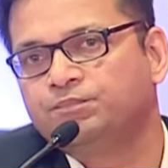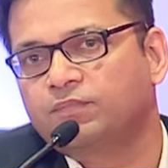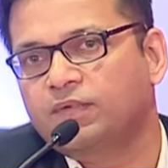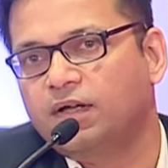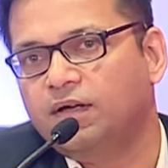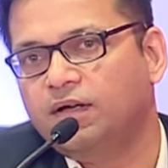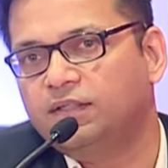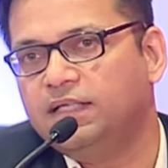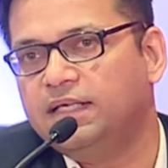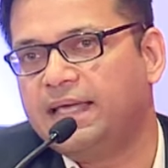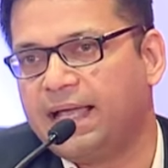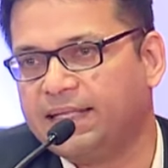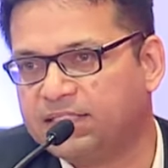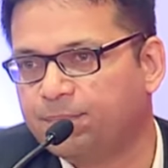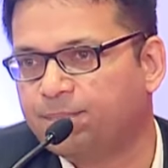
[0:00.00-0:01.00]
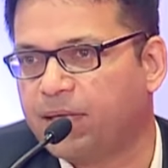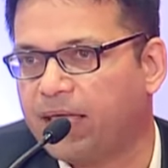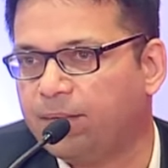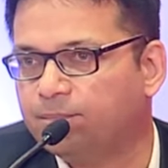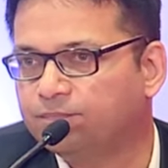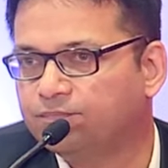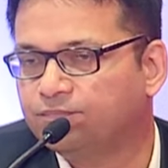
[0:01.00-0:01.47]
the catch-up
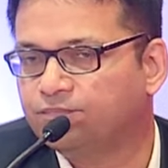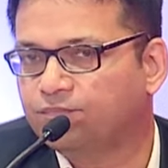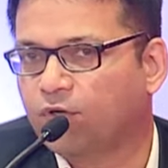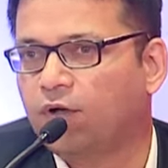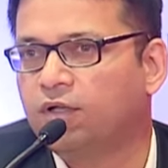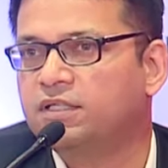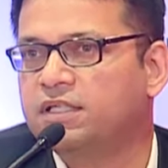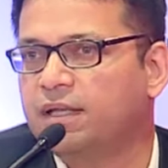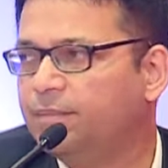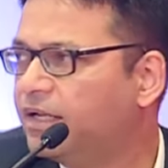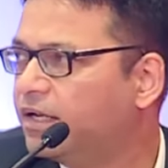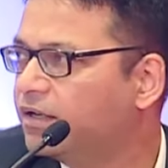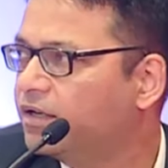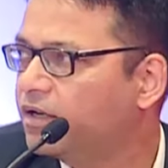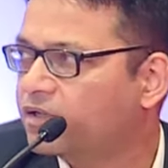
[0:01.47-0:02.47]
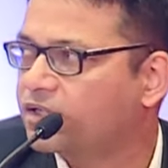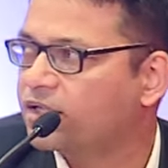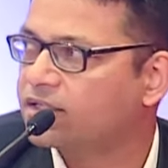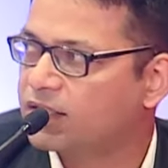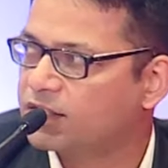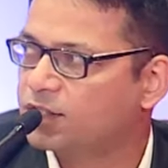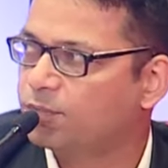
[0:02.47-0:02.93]
game on
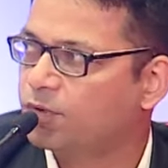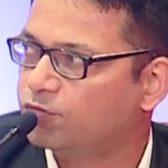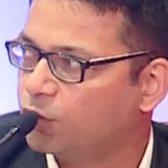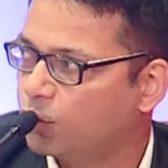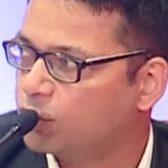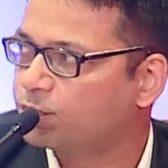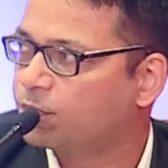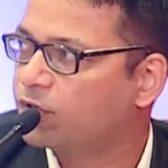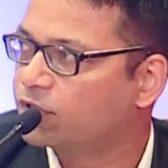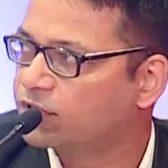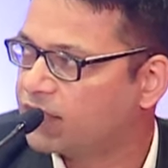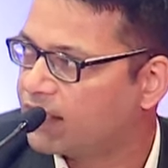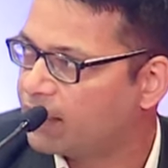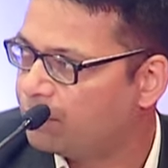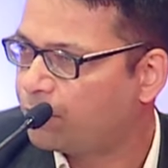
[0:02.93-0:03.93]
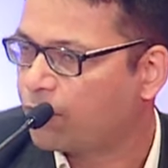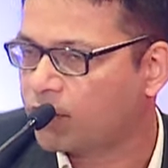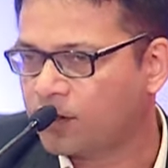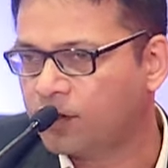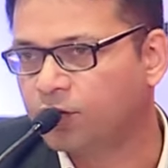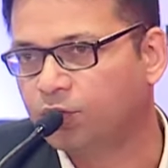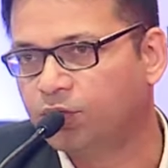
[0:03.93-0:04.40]
semiconductors and some of those because they're
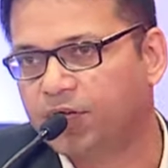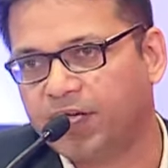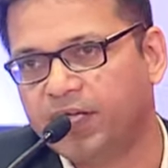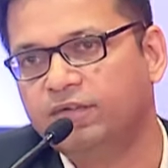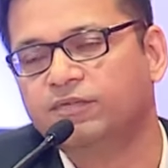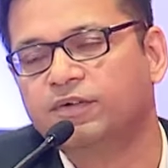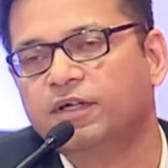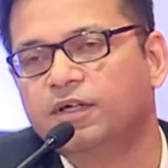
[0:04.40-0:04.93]
important to drive.